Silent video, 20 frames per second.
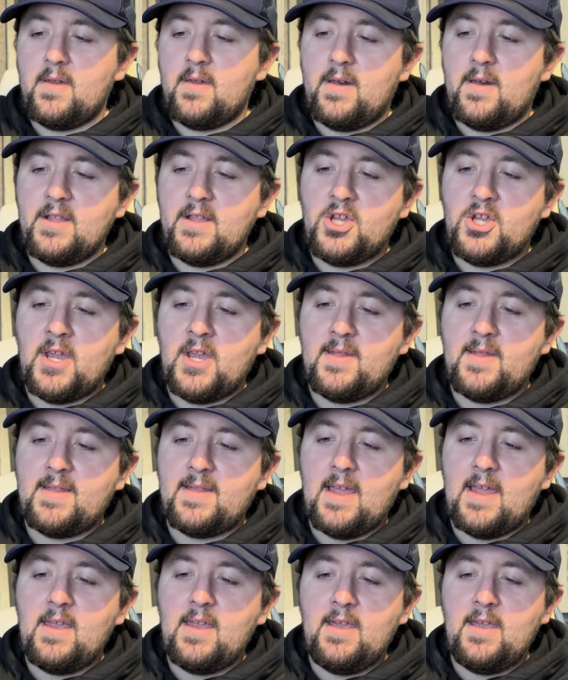I chase
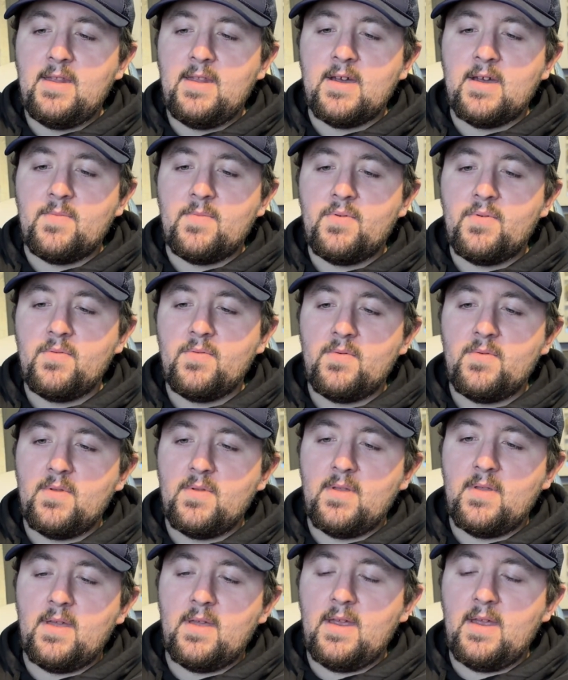that heat up,
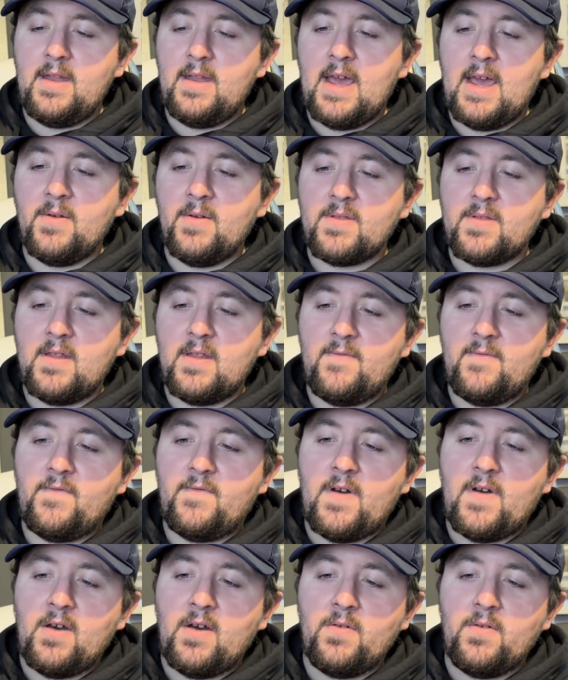and now it's going to
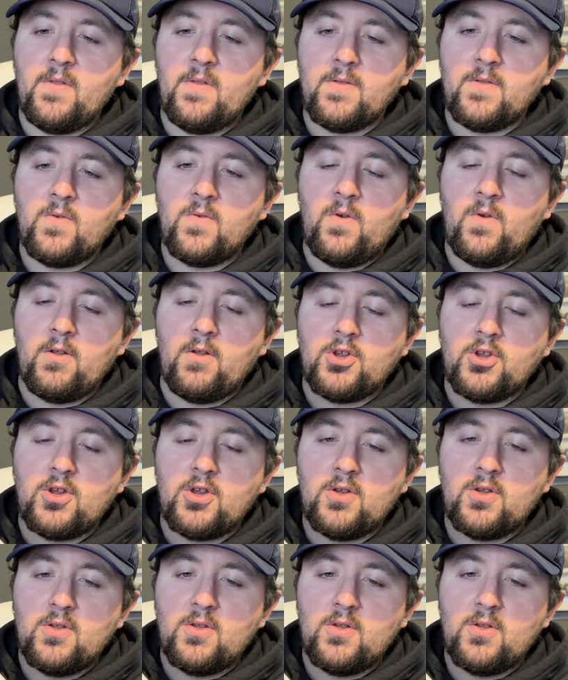follow the torch.